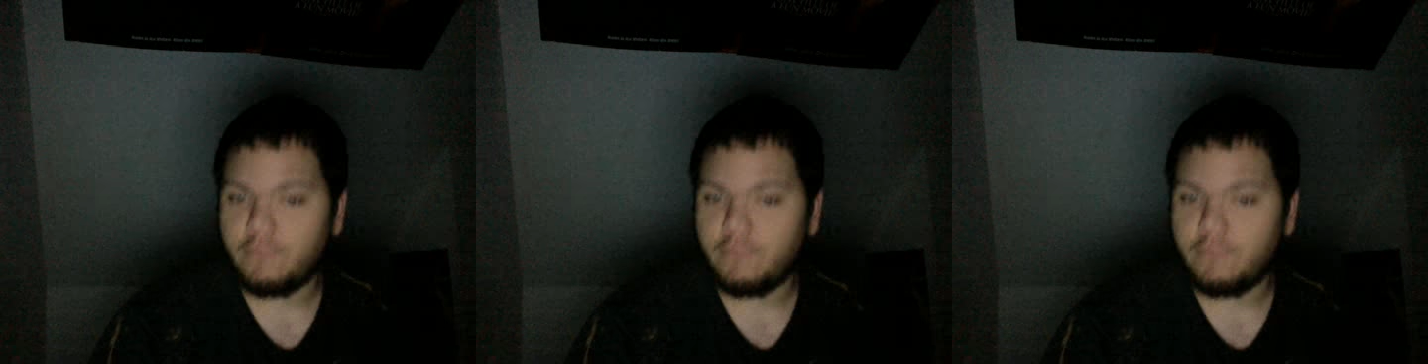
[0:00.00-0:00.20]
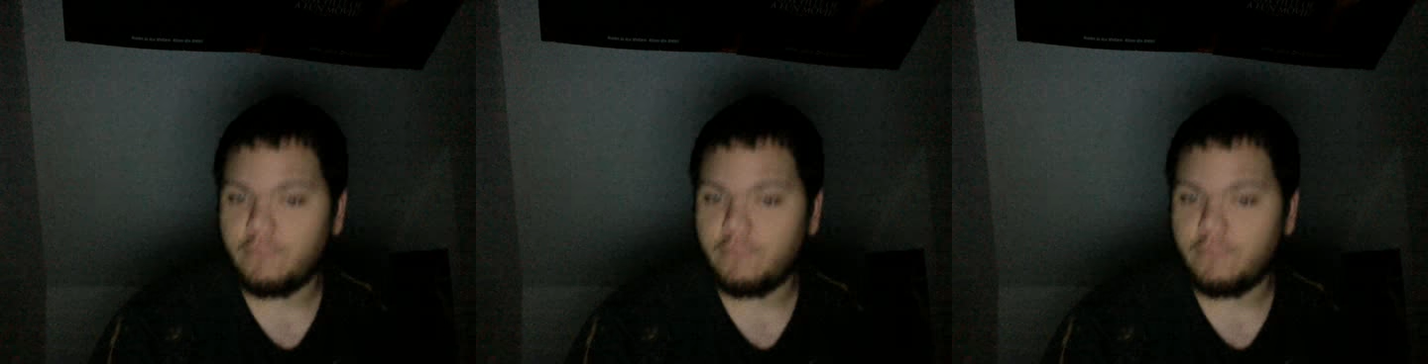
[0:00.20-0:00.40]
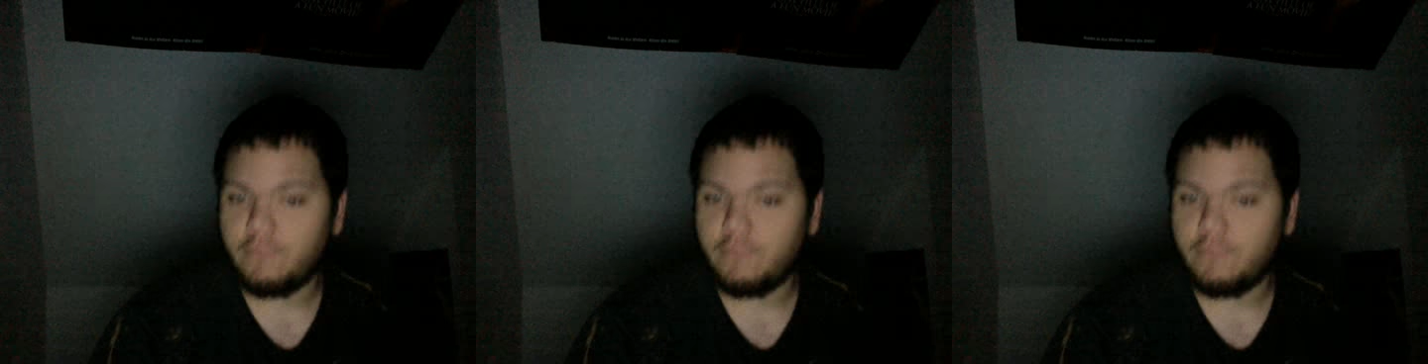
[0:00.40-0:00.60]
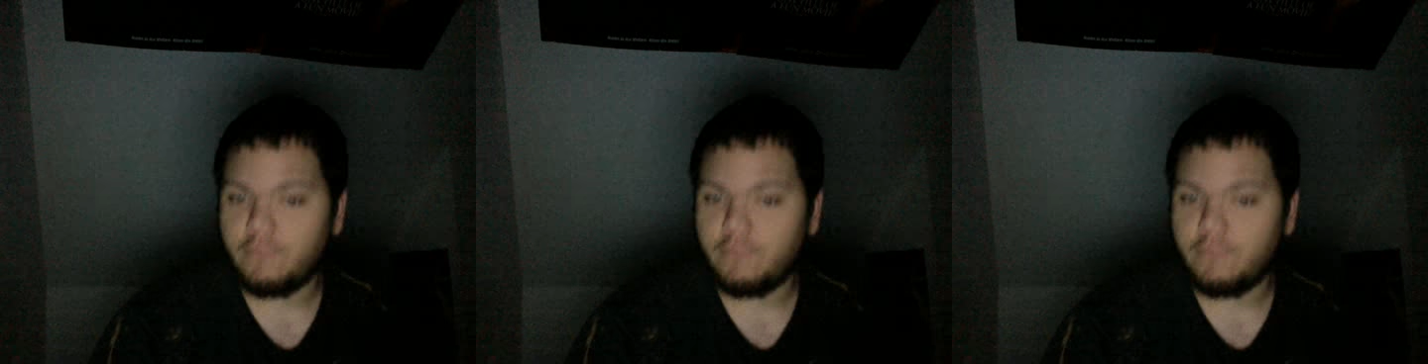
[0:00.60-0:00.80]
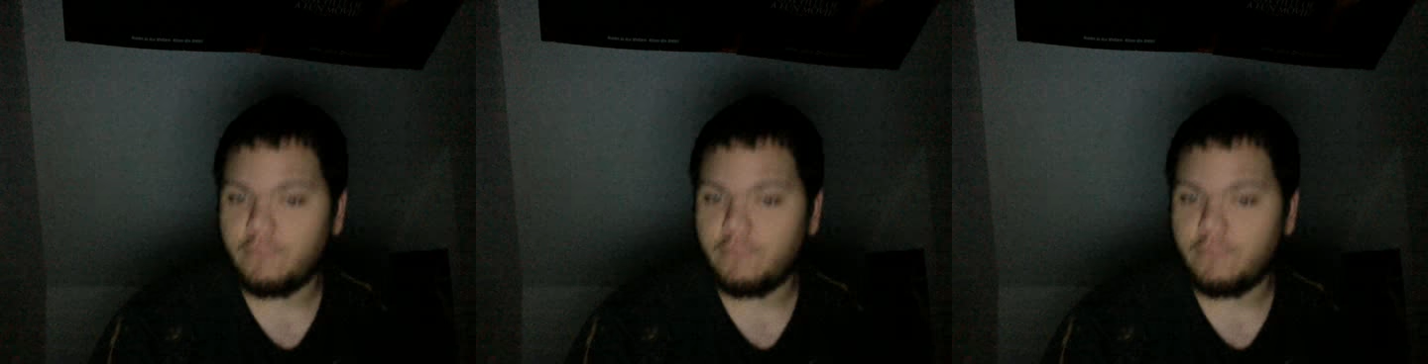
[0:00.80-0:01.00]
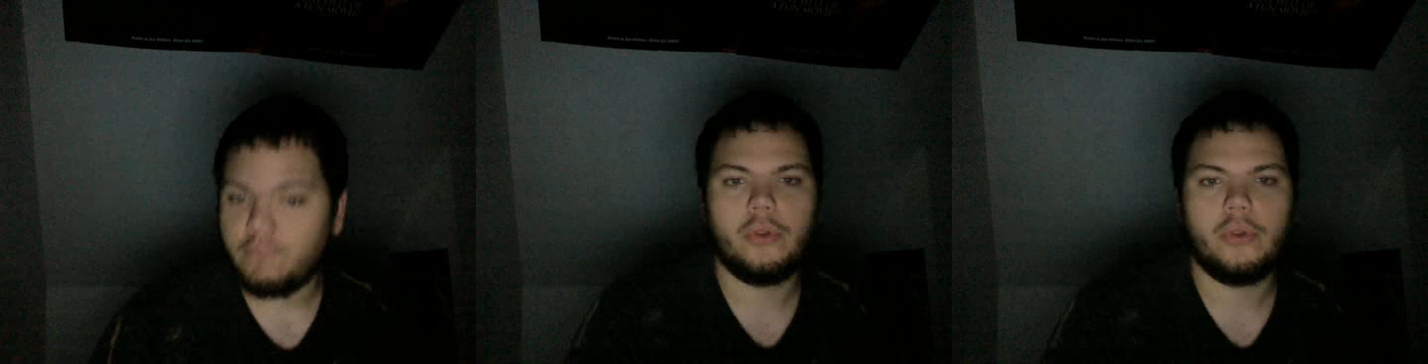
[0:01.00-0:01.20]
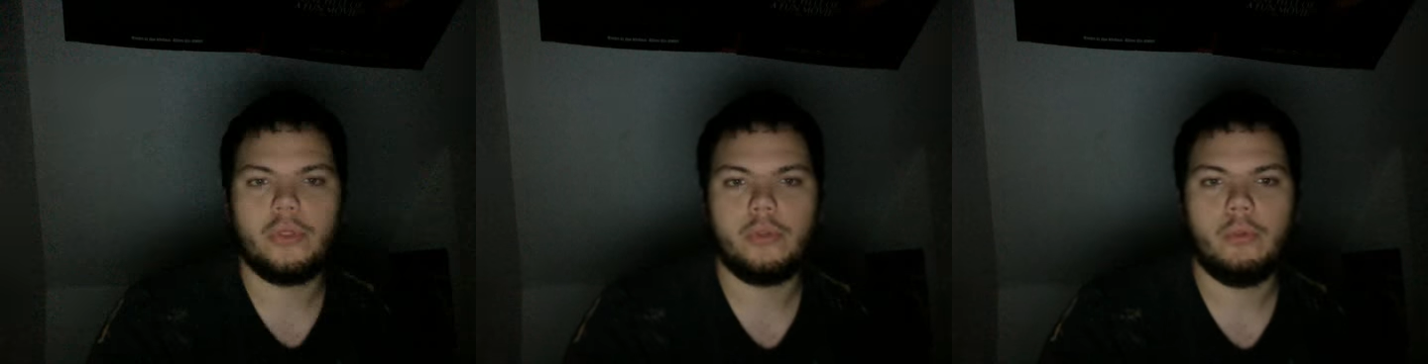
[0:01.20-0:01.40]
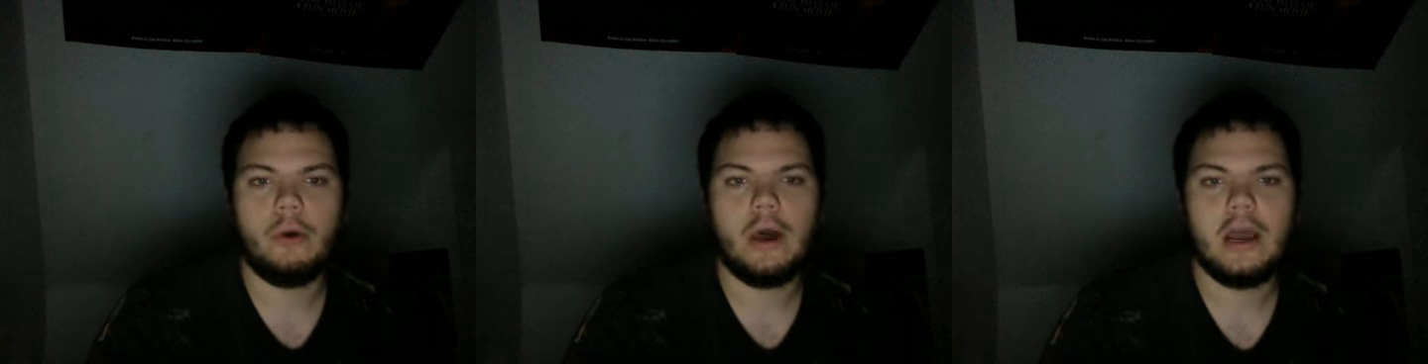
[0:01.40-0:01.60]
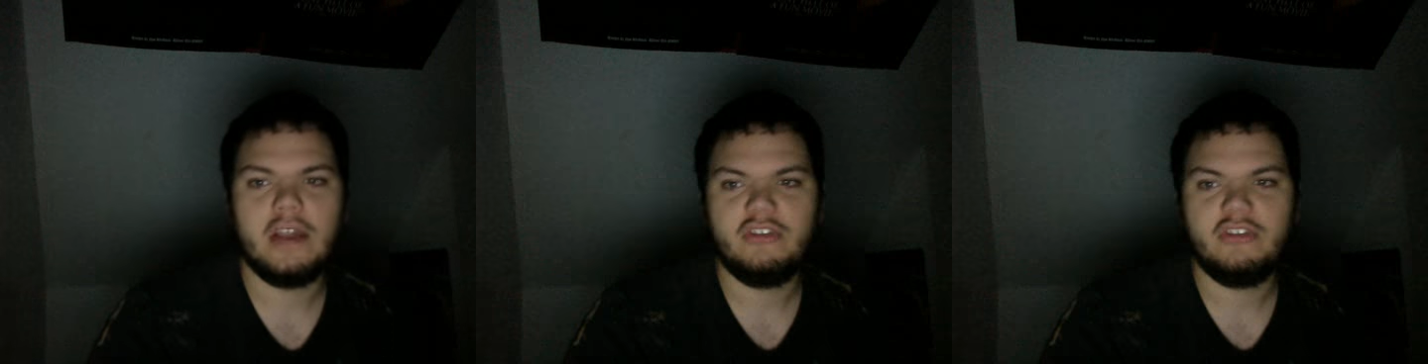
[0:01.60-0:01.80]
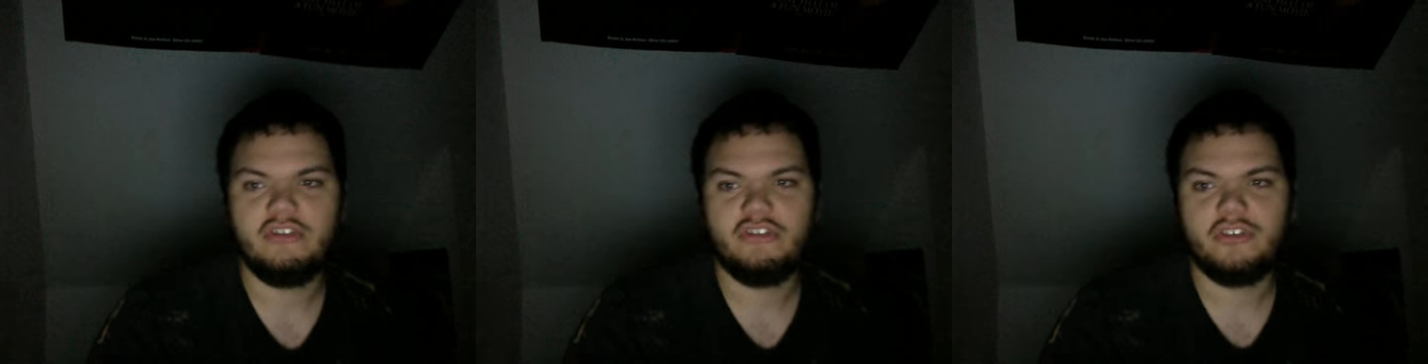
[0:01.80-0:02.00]
Definitely well worth the
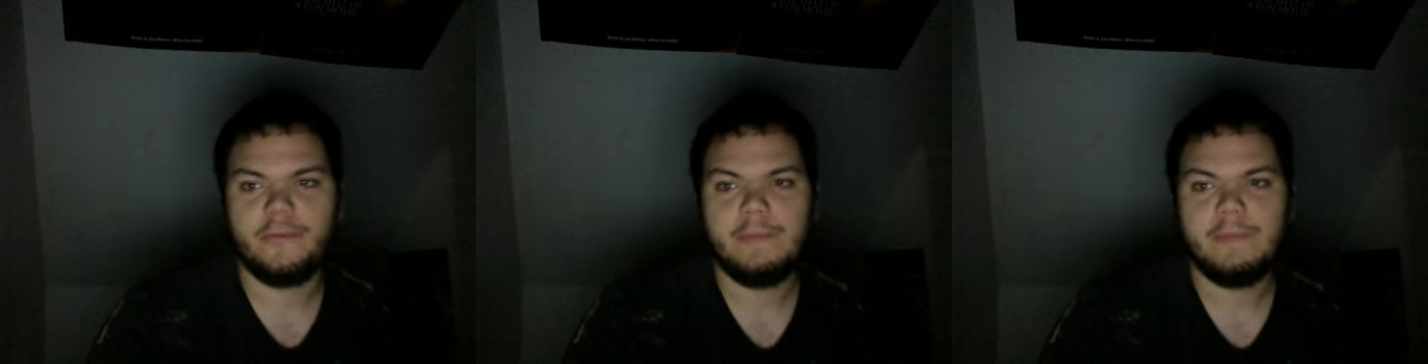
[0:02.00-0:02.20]
watch.